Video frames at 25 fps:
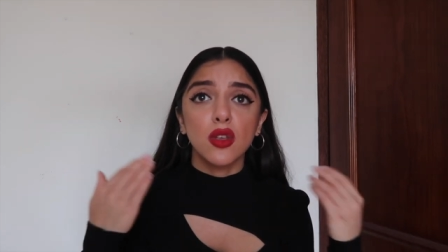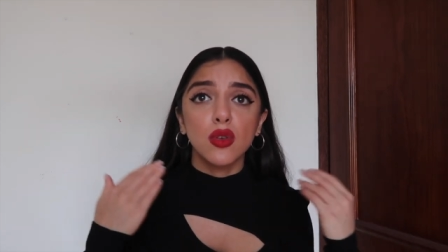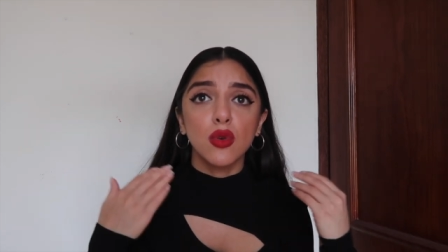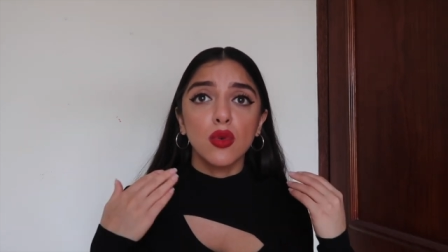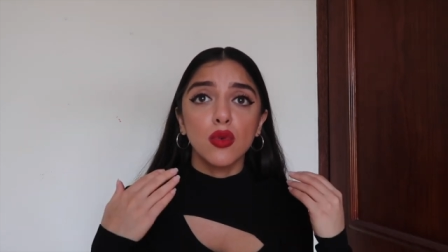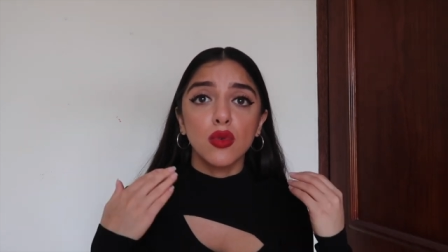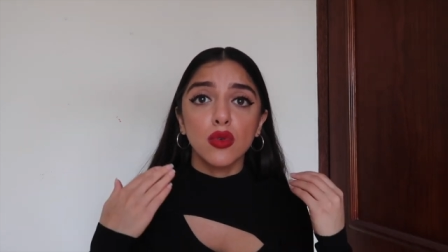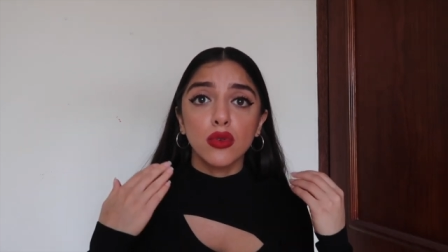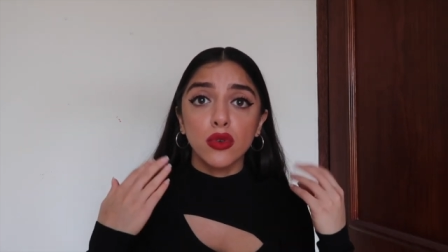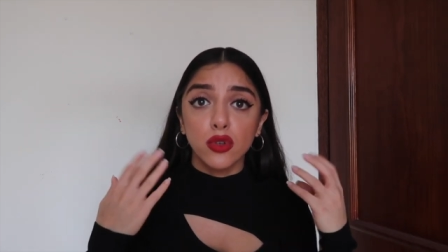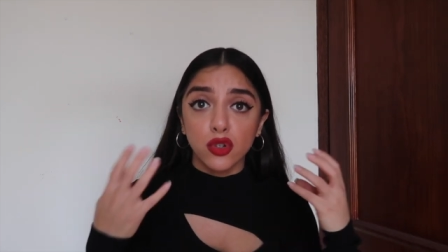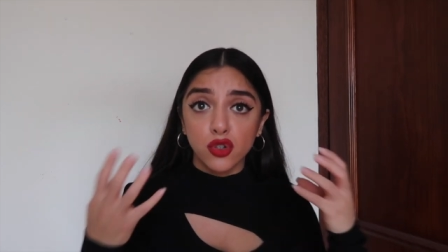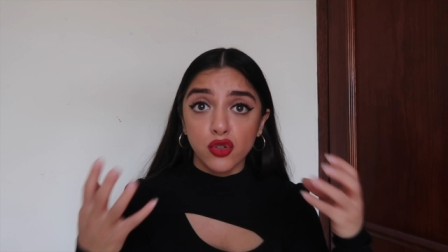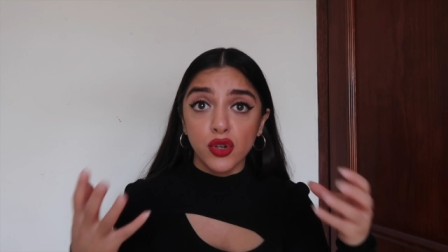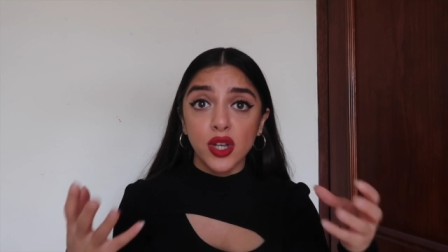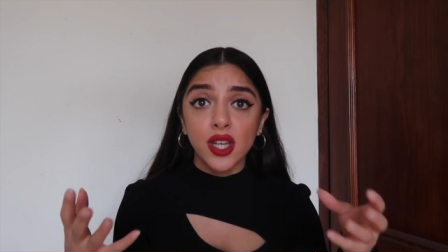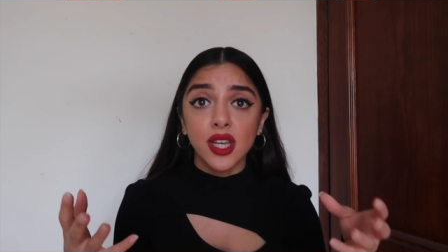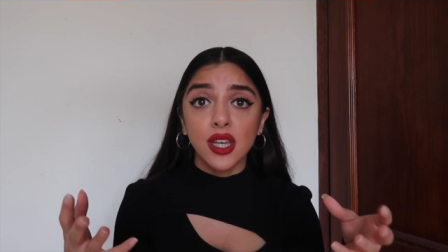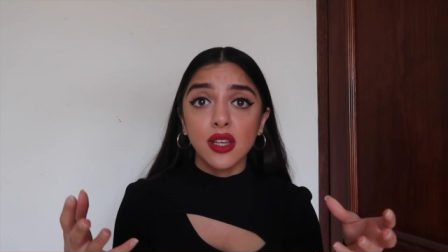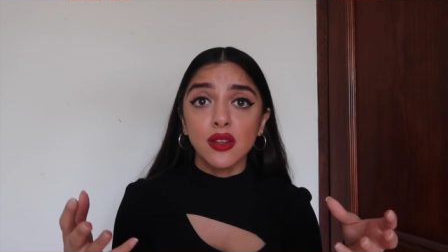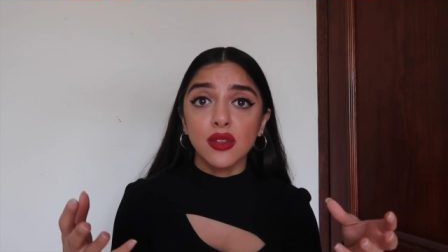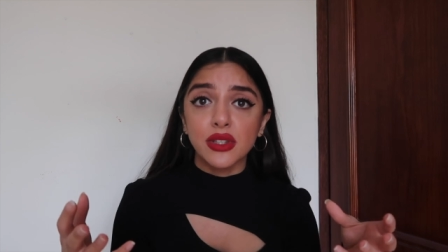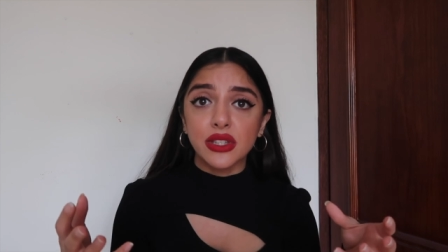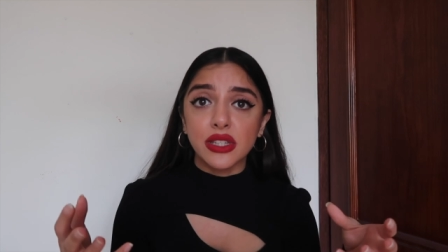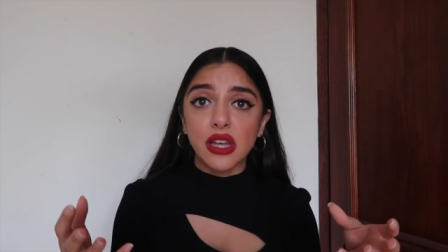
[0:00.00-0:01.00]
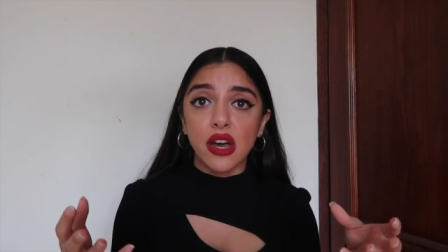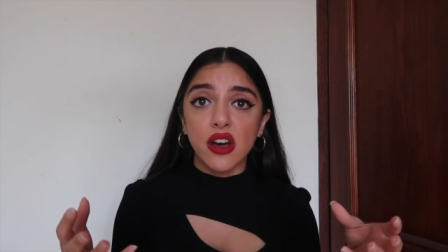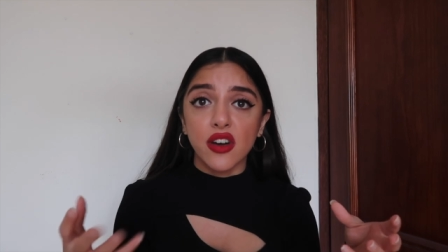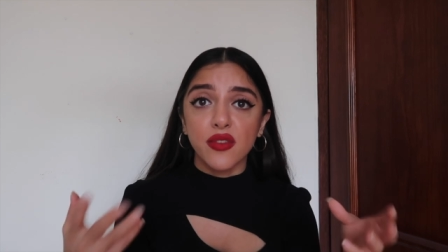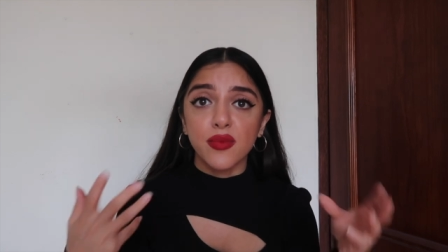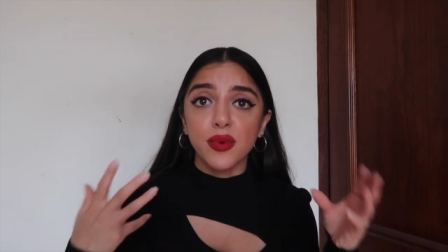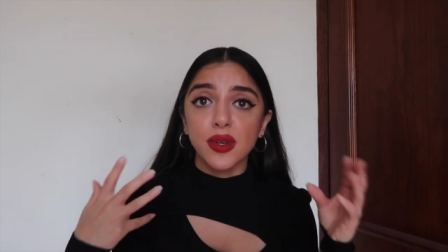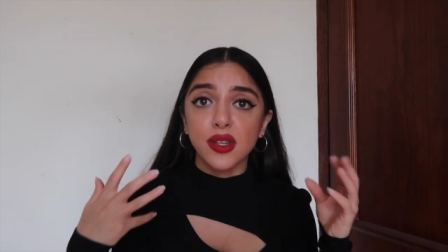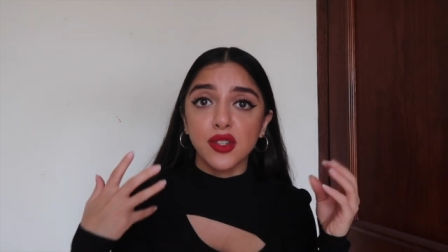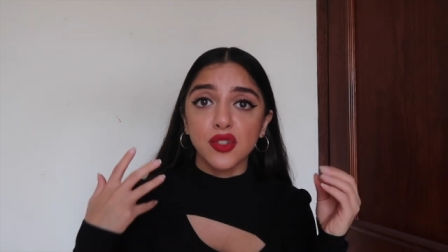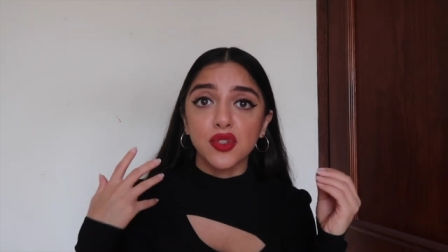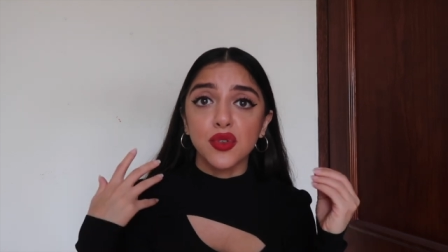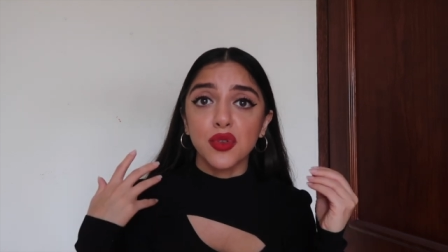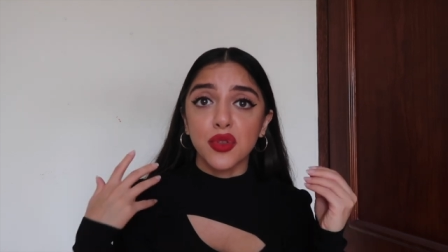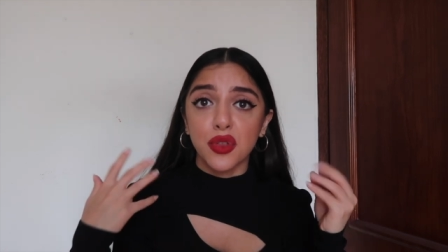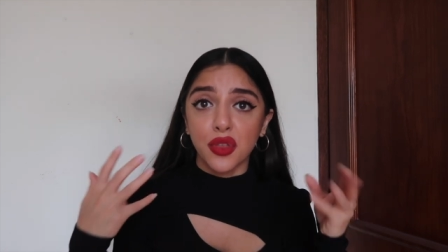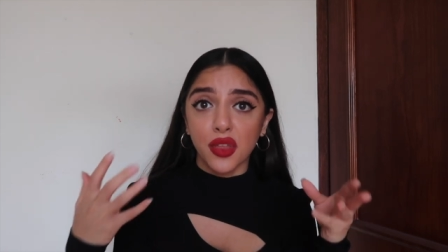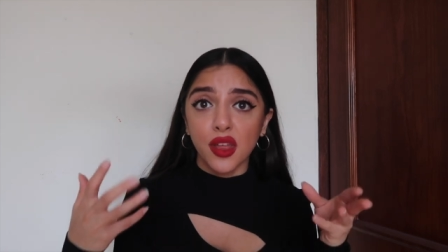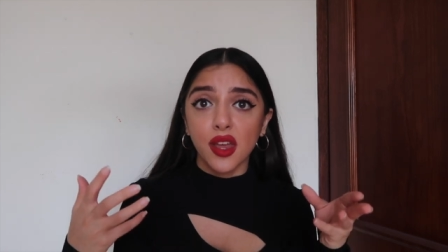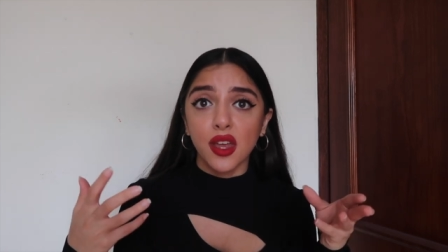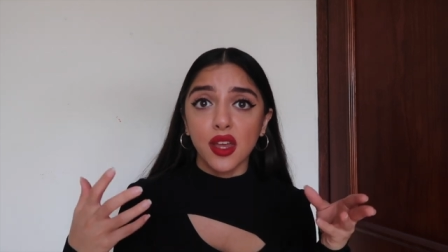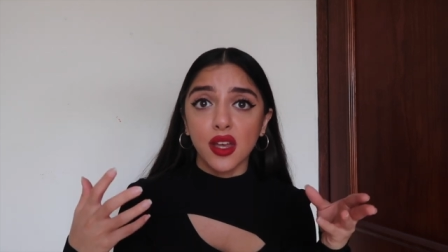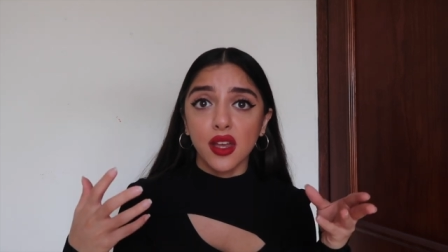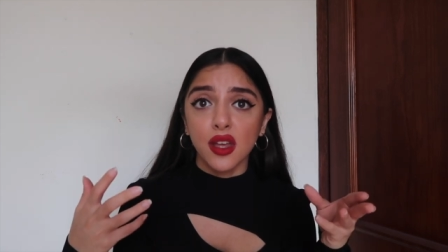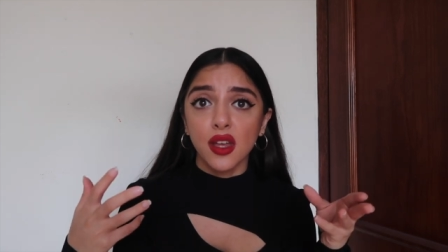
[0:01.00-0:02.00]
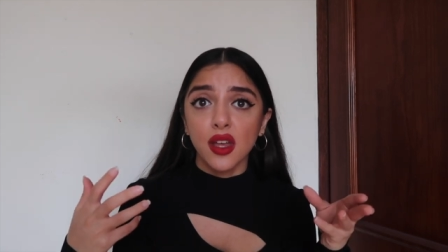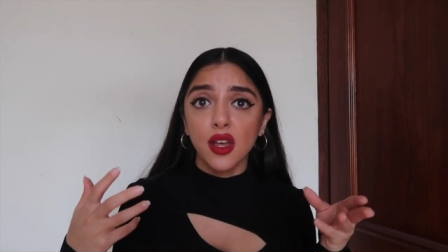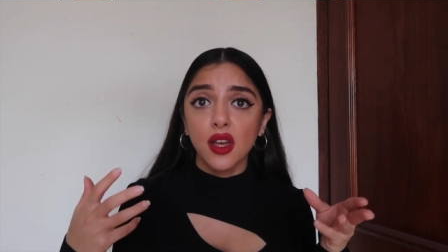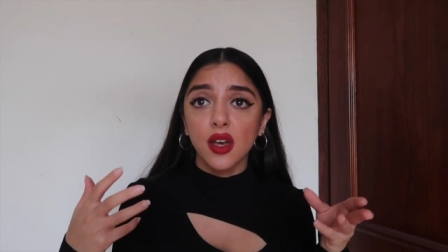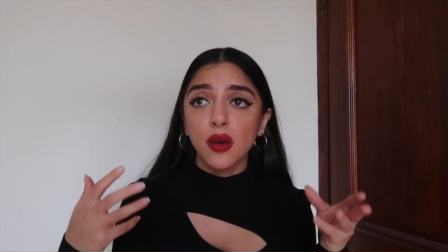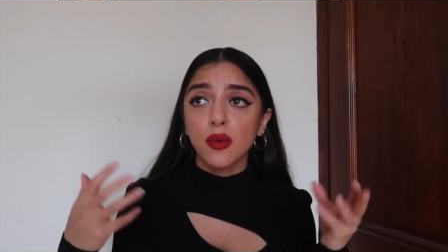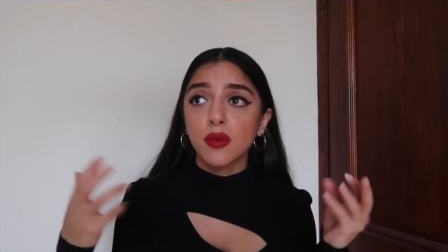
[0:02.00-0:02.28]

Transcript: You, you're tricking yourself because you think